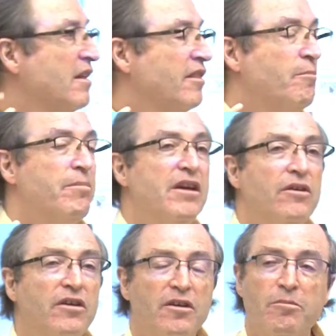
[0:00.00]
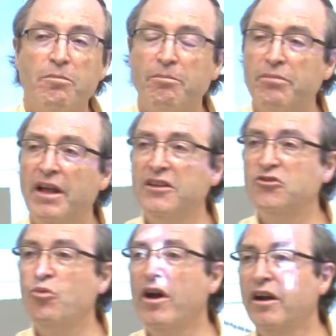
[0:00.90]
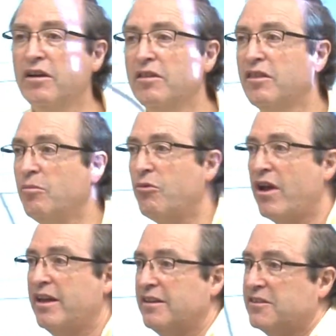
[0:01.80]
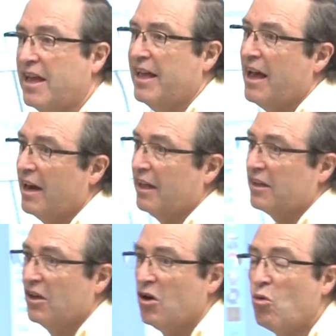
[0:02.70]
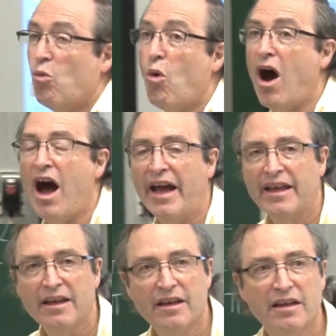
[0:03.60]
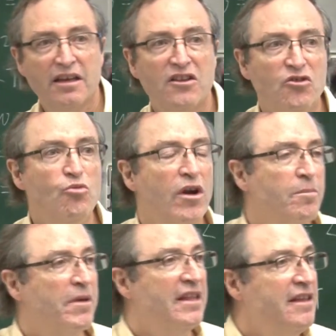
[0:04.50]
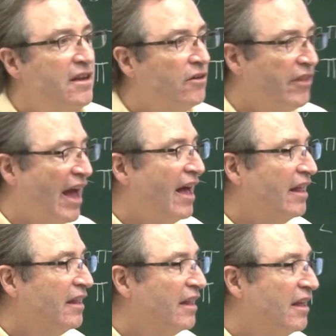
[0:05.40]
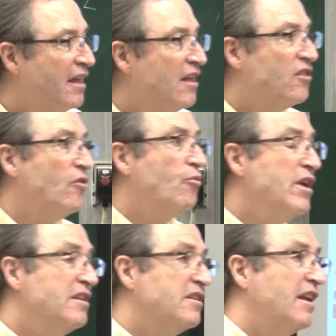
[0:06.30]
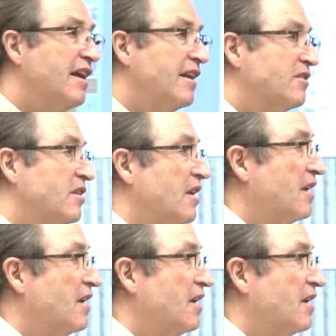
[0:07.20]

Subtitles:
the place where the brain is chaotic. Why? You want to be near that. The reason is